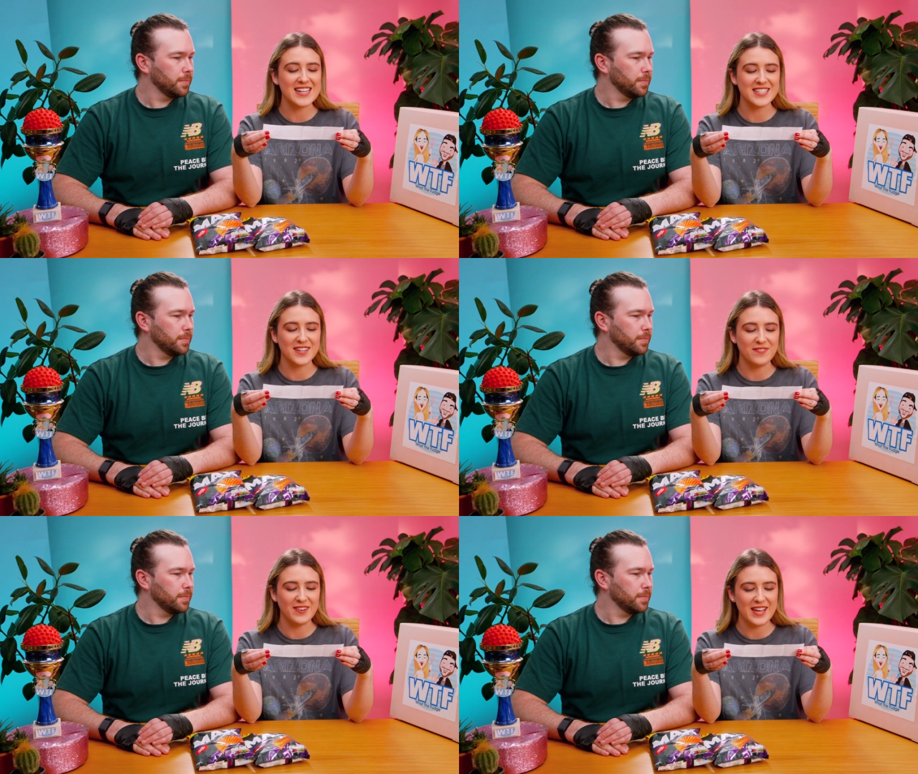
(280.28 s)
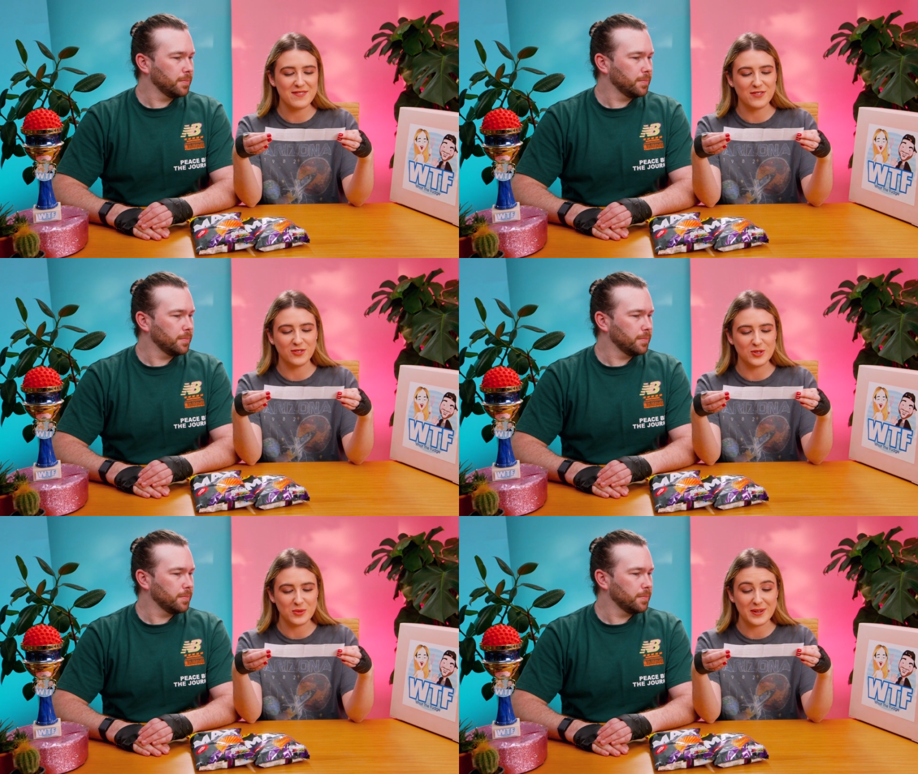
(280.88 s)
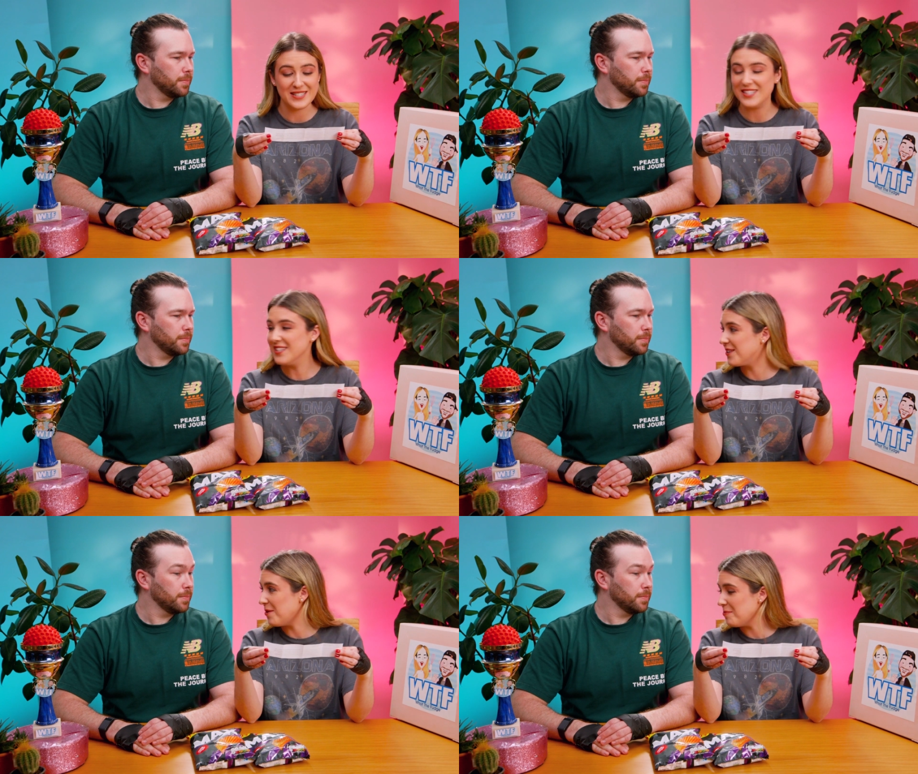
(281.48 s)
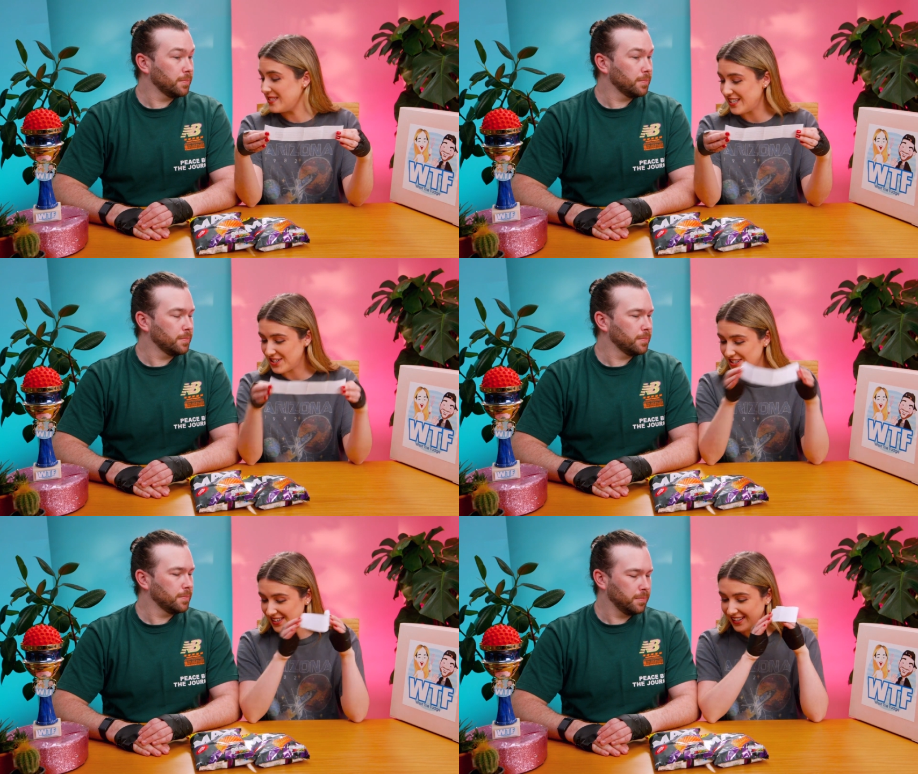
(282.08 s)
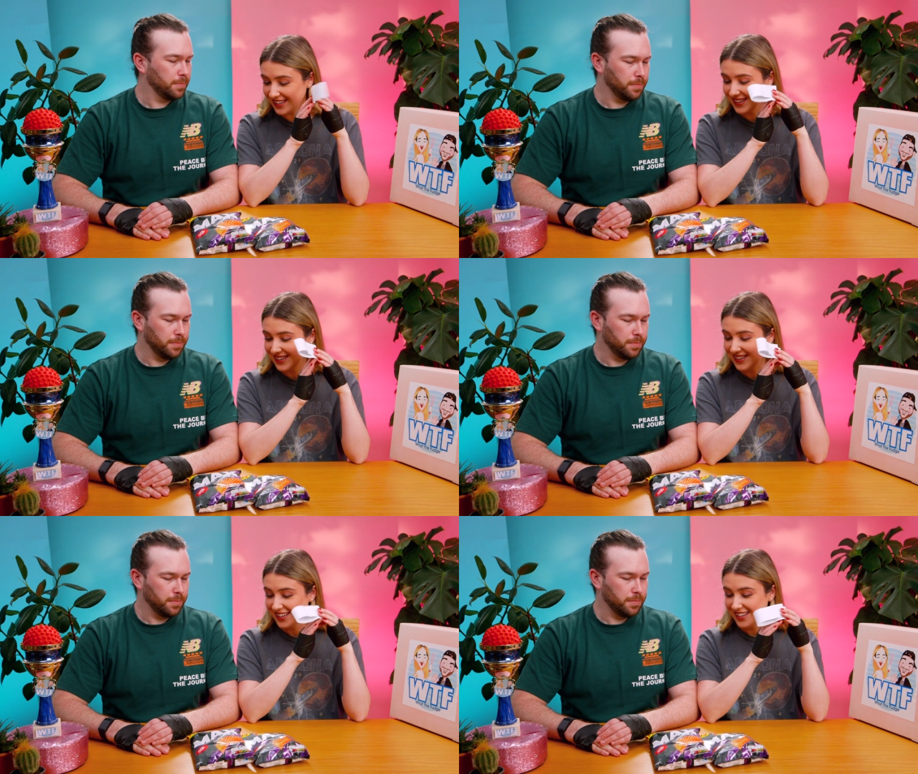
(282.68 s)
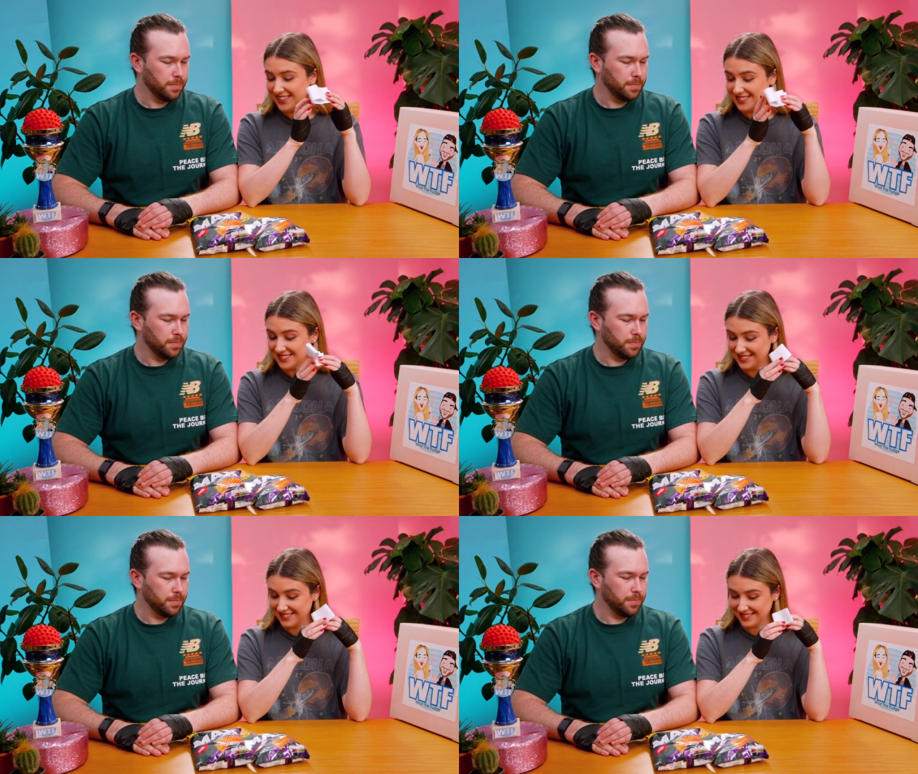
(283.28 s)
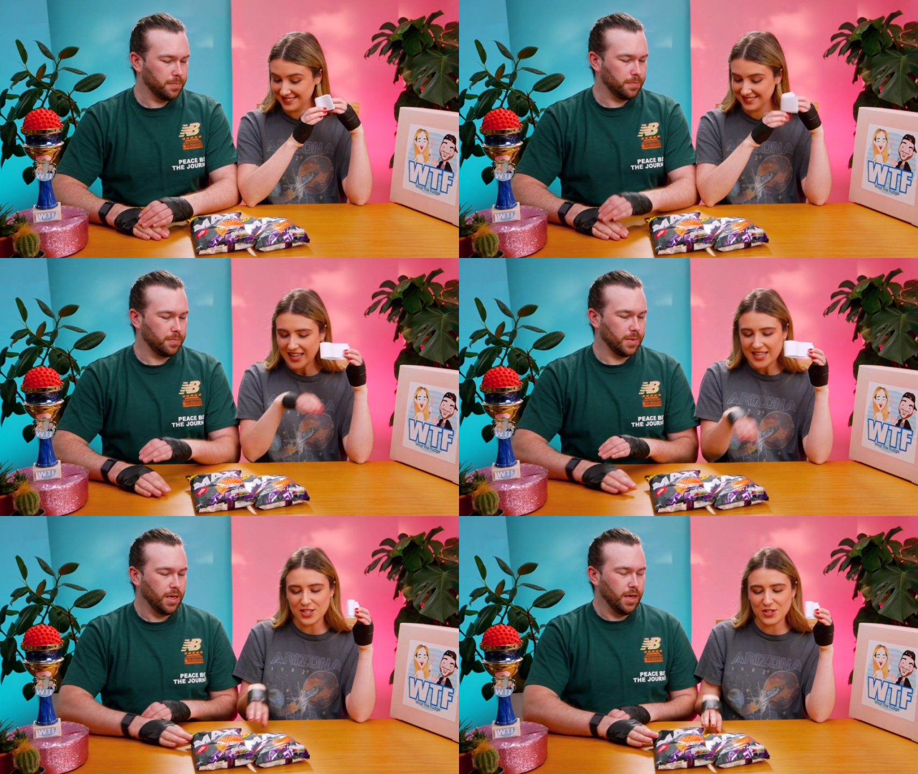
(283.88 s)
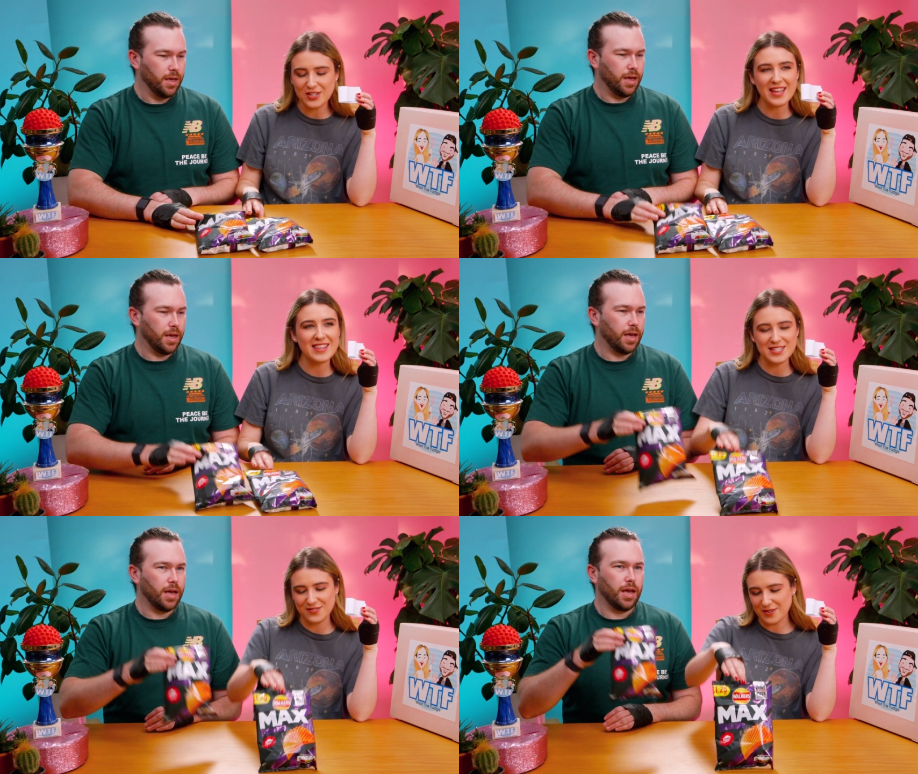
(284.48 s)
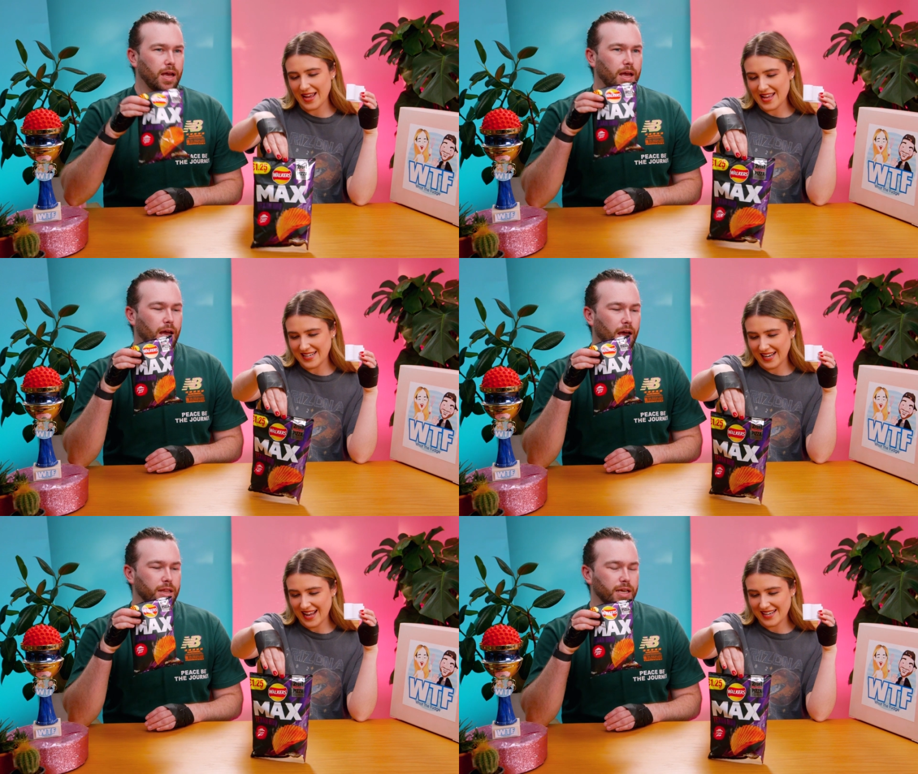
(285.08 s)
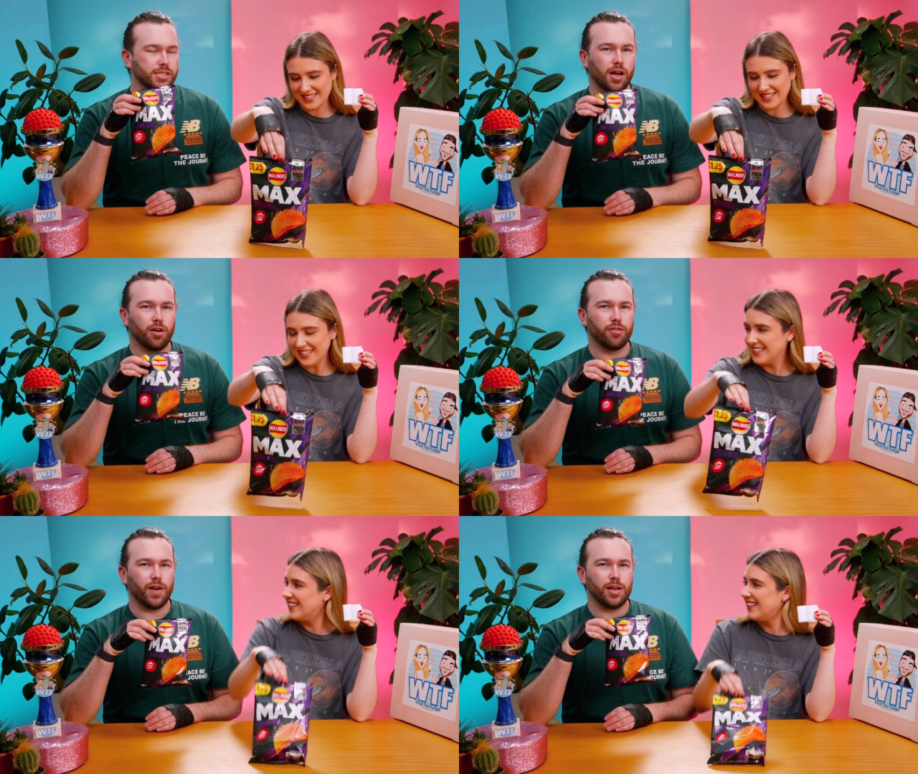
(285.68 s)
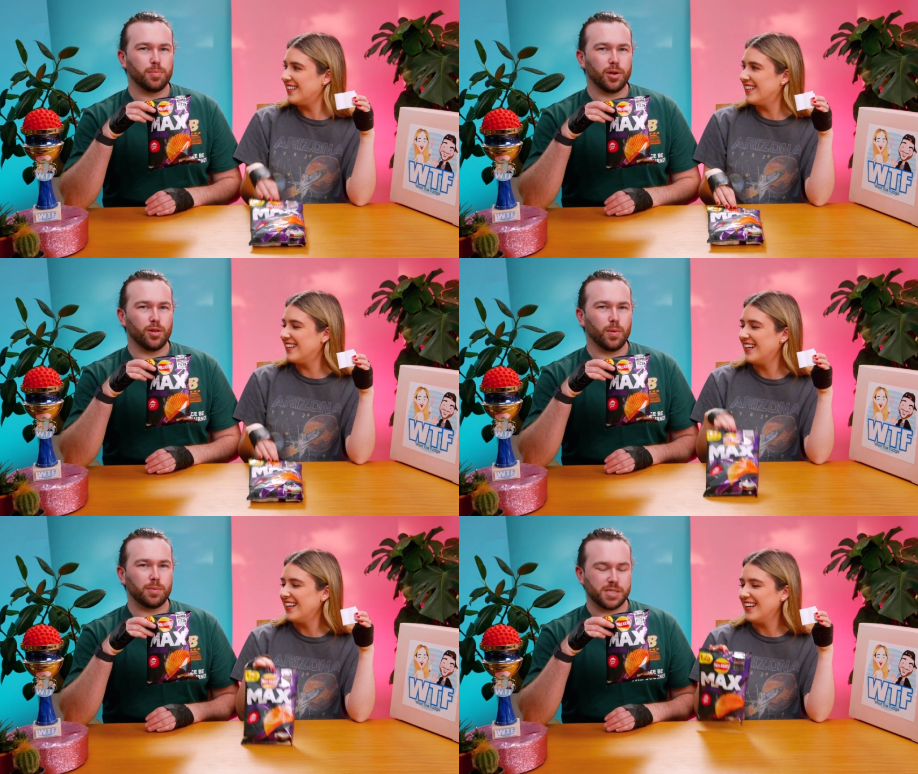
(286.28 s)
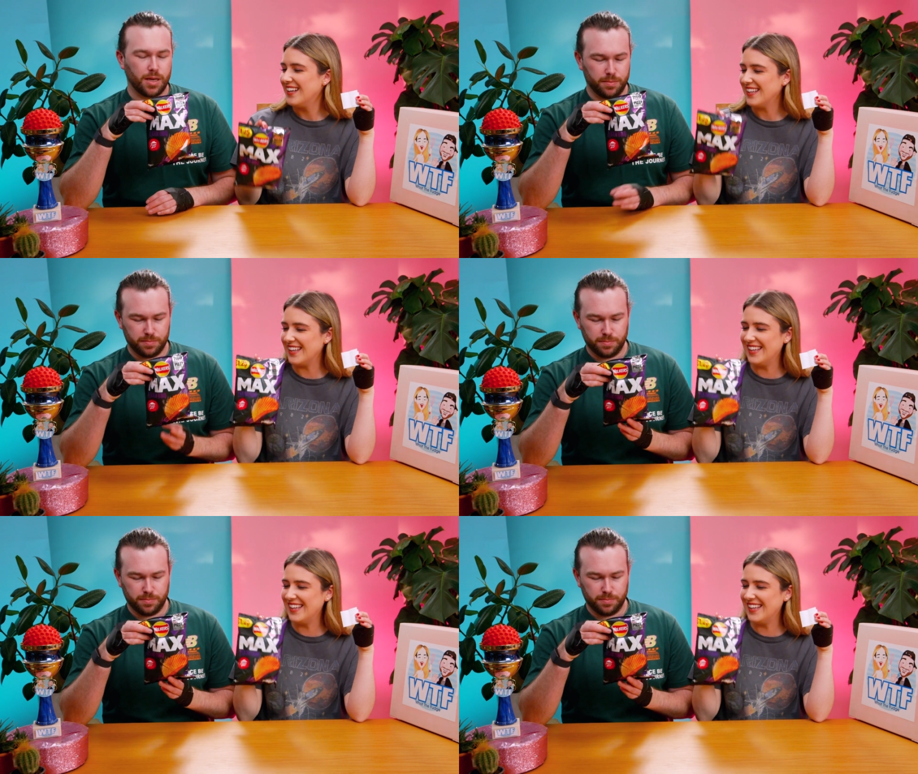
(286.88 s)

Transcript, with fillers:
Speaker 1: adding a flavorful twist to the competition. Woo! Did you get these from Candyland?
Speaker 2: And these are available on the website.